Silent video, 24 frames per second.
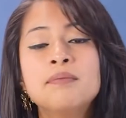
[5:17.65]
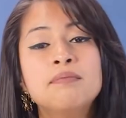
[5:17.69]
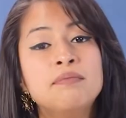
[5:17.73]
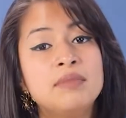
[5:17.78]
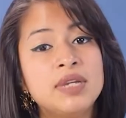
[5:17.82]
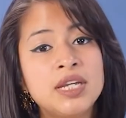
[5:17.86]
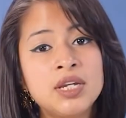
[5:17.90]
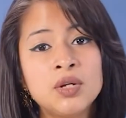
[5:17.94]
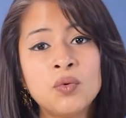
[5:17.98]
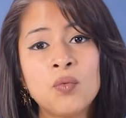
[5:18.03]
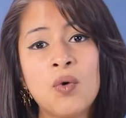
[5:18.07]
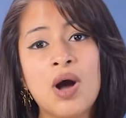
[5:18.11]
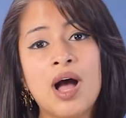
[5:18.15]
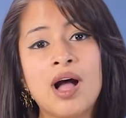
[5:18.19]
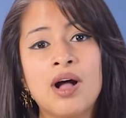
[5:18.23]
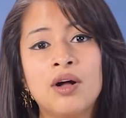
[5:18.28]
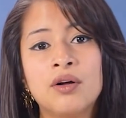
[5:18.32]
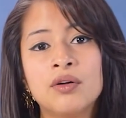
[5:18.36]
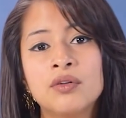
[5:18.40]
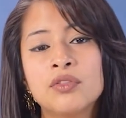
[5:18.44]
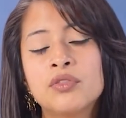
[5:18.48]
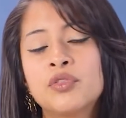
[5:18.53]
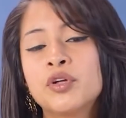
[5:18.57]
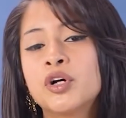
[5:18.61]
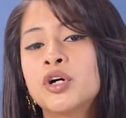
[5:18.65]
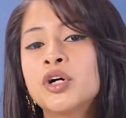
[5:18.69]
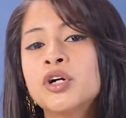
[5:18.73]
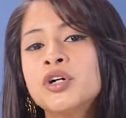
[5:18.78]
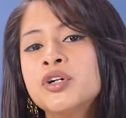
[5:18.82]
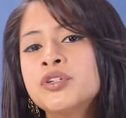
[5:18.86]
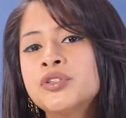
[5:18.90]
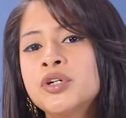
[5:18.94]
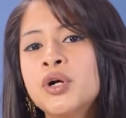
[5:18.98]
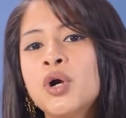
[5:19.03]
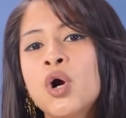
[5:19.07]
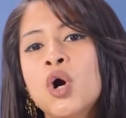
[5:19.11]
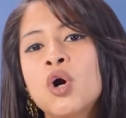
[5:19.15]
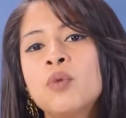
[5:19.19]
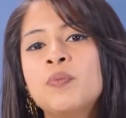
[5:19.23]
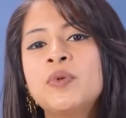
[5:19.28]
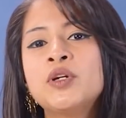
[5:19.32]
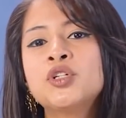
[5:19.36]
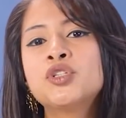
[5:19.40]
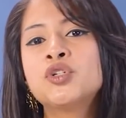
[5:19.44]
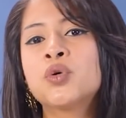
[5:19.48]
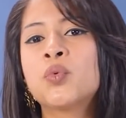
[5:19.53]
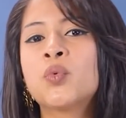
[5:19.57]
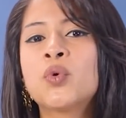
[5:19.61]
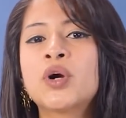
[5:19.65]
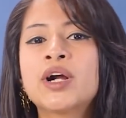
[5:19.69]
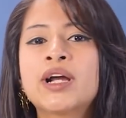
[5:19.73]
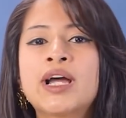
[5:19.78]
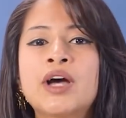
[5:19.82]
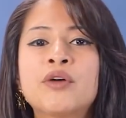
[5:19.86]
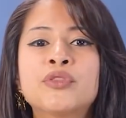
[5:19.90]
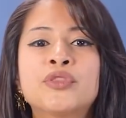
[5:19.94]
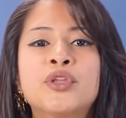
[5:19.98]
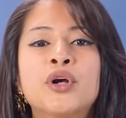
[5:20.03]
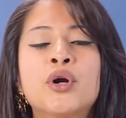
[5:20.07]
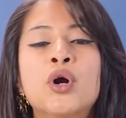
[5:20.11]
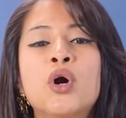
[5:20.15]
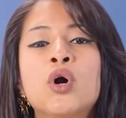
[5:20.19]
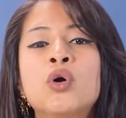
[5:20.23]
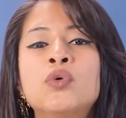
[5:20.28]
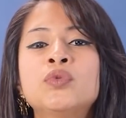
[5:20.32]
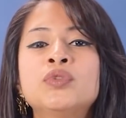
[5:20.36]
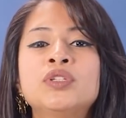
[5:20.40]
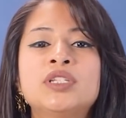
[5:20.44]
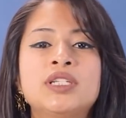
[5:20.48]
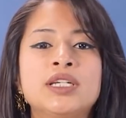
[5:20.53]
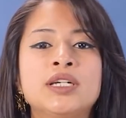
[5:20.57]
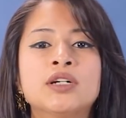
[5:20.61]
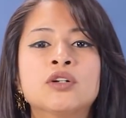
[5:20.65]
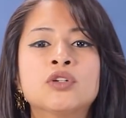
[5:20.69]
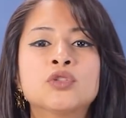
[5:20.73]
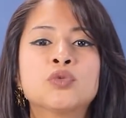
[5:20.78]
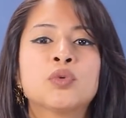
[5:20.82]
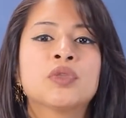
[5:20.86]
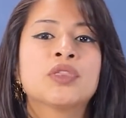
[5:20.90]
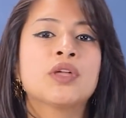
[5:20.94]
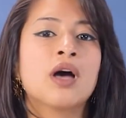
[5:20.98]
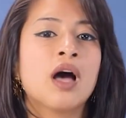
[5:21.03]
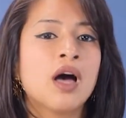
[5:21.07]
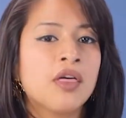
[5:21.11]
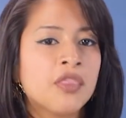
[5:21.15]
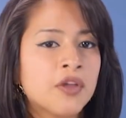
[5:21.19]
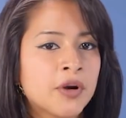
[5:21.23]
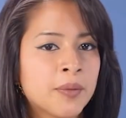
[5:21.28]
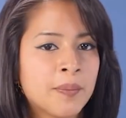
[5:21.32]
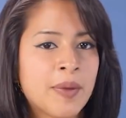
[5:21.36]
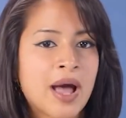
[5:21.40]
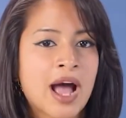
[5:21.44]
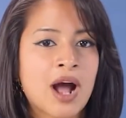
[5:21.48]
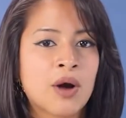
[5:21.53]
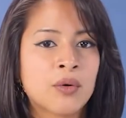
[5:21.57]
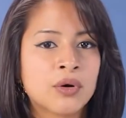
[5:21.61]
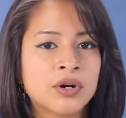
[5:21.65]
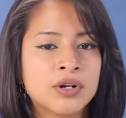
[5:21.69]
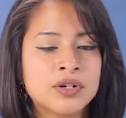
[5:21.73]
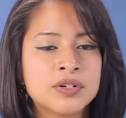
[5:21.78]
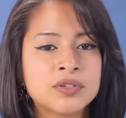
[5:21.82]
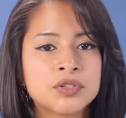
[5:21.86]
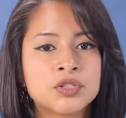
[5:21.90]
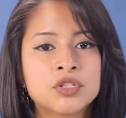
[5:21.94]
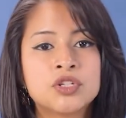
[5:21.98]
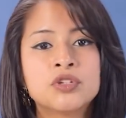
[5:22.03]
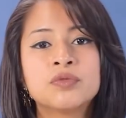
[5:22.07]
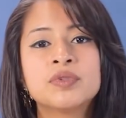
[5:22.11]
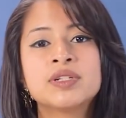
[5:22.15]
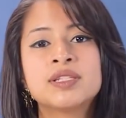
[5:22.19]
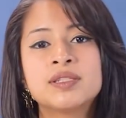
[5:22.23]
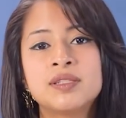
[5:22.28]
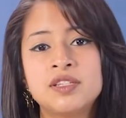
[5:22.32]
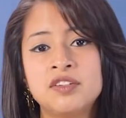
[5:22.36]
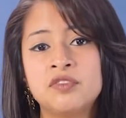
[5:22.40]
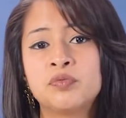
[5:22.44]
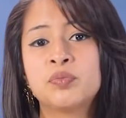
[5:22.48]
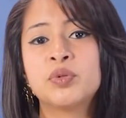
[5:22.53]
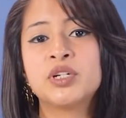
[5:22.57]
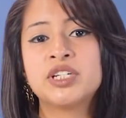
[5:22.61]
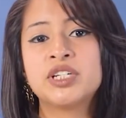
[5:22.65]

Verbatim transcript: Meanwhile, the Kurds are hoping to work out their own deals with other powers to receive